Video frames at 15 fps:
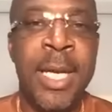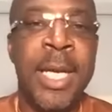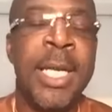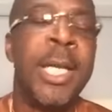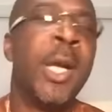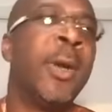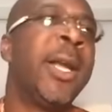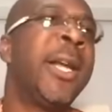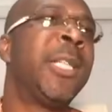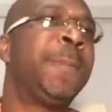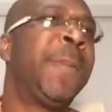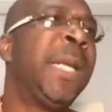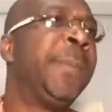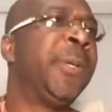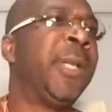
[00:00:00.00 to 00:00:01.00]
You know, there's
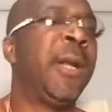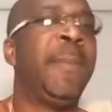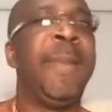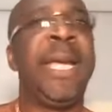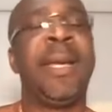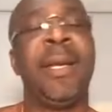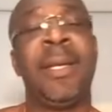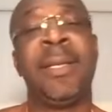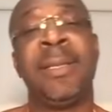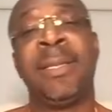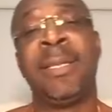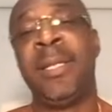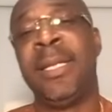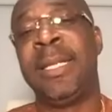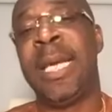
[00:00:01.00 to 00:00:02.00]
people that are making $1
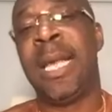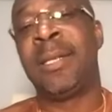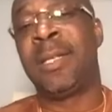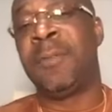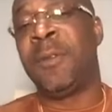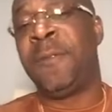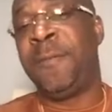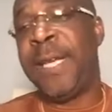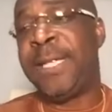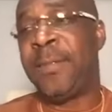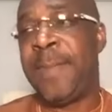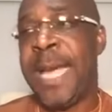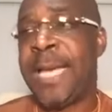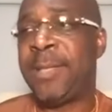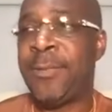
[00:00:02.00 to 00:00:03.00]
gazillion off a face
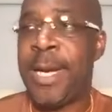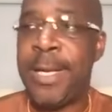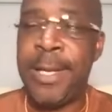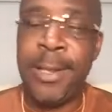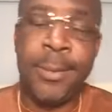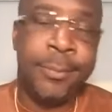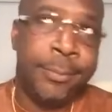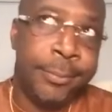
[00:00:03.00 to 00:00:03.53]
mask right now.